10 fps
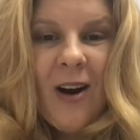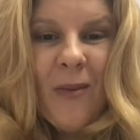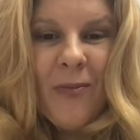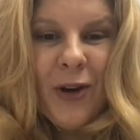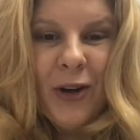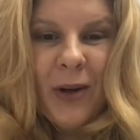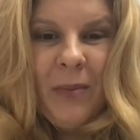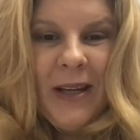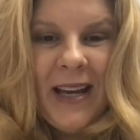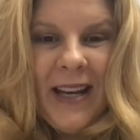They're going to
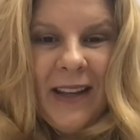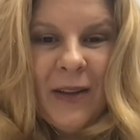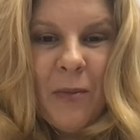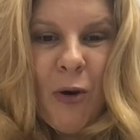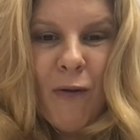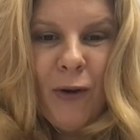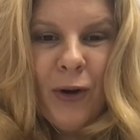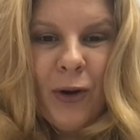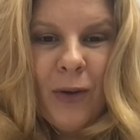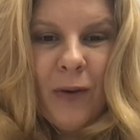be hitting them over
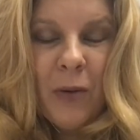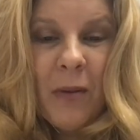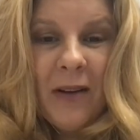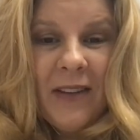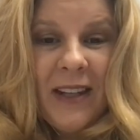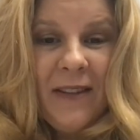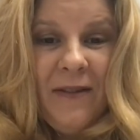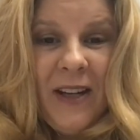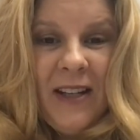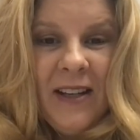and over about the
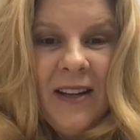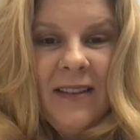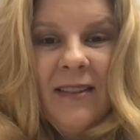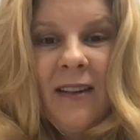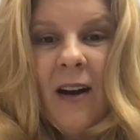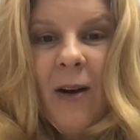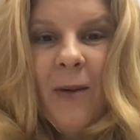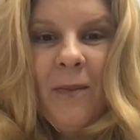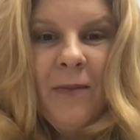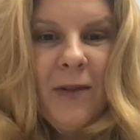convenience
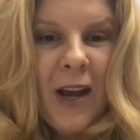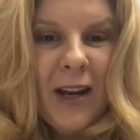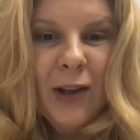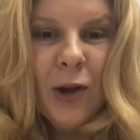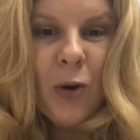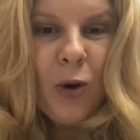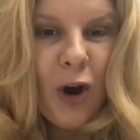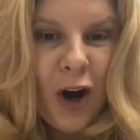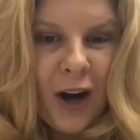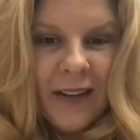and low
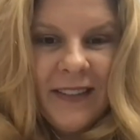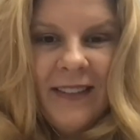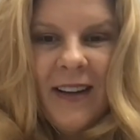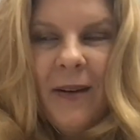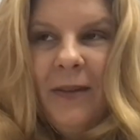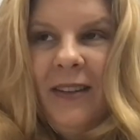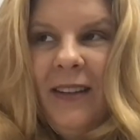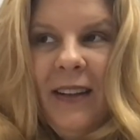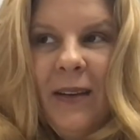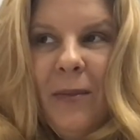cost of
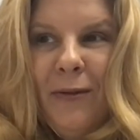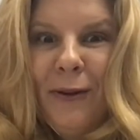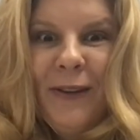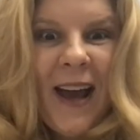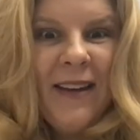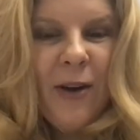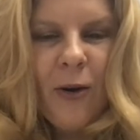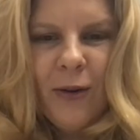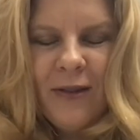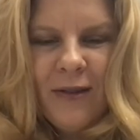seeing them for
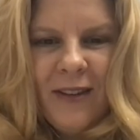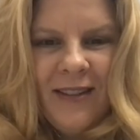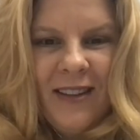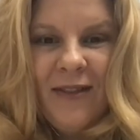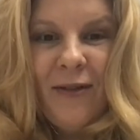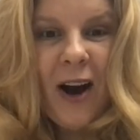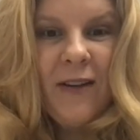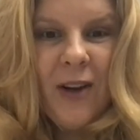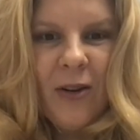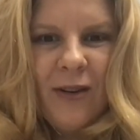$10 a visit,
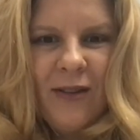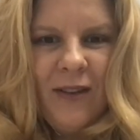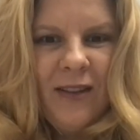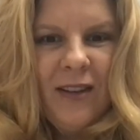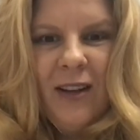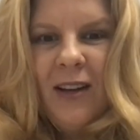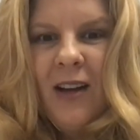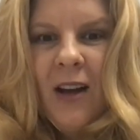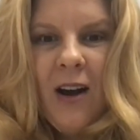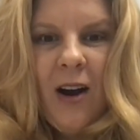$5 a visit,
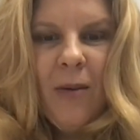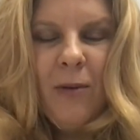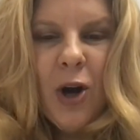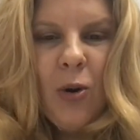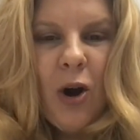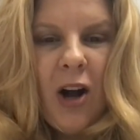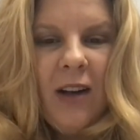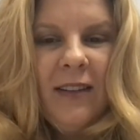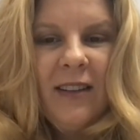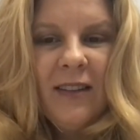no
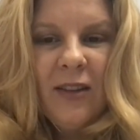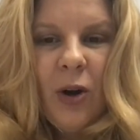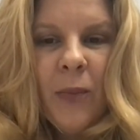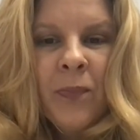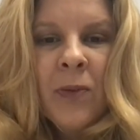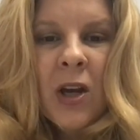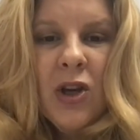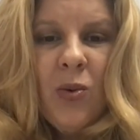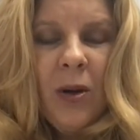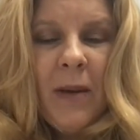cost. And so
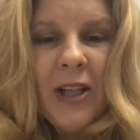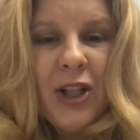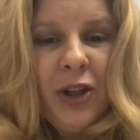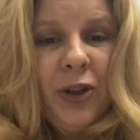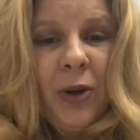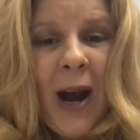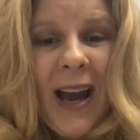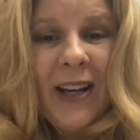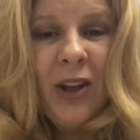You want to make sure you're ahead of